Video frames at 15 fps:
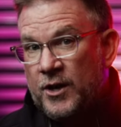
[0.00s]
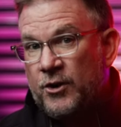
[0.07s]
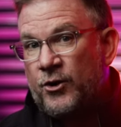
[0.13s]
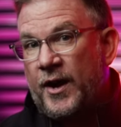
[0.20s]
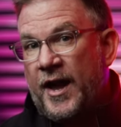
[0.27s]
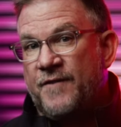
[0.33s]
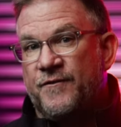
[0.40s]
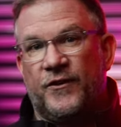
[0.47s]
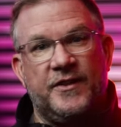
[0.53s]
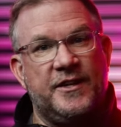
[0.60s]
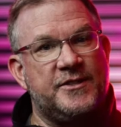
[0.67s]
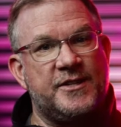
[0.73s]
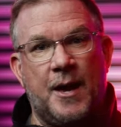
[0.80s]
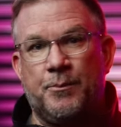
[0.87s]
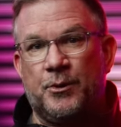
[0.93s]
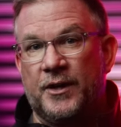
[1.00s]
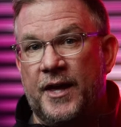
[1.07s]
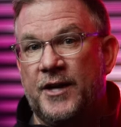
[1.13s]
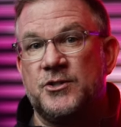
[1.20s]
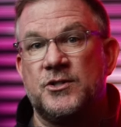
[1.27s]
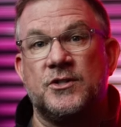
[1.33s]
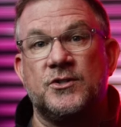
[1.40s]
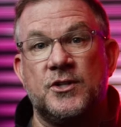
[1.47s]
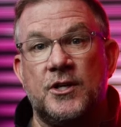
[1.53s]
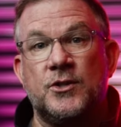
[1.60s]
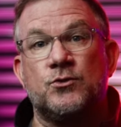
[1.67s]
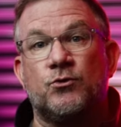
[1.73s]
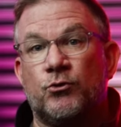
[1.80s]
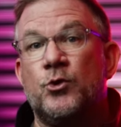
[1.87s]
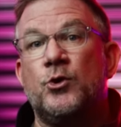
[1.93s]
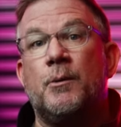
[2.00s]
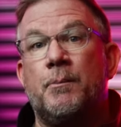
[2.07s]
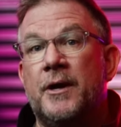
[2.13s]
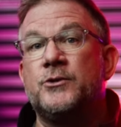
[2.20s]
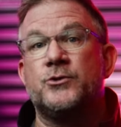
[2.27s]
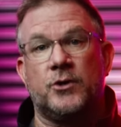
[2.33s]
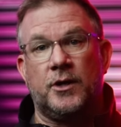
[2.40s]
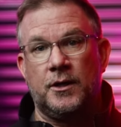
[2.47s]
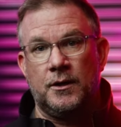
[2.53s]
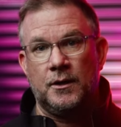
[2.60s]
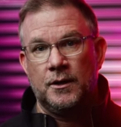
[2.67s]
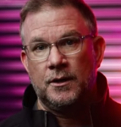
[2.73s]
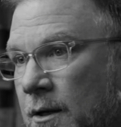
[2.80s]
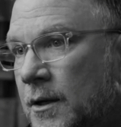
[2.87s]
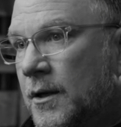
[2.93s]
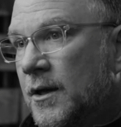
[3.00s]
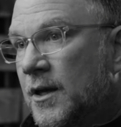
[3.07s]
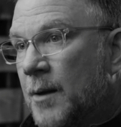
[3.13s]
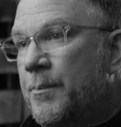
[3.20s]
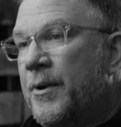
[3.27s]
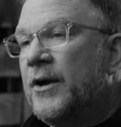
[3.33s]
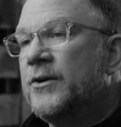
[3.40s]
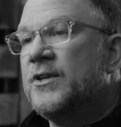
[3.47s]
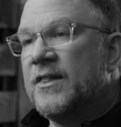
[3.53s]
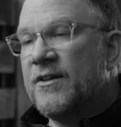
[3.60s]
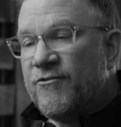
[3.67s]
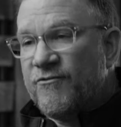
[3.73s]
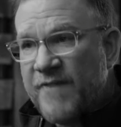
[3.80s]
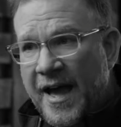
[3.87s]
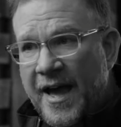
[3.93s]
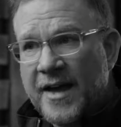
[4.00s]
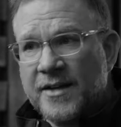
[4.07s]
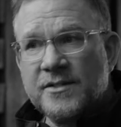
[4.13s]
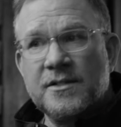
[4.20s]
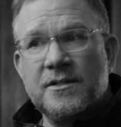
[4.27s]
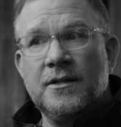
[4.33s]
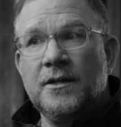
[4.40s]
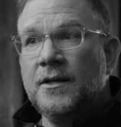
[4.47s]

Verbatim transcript: create for these applications is rudimentary compared to the vast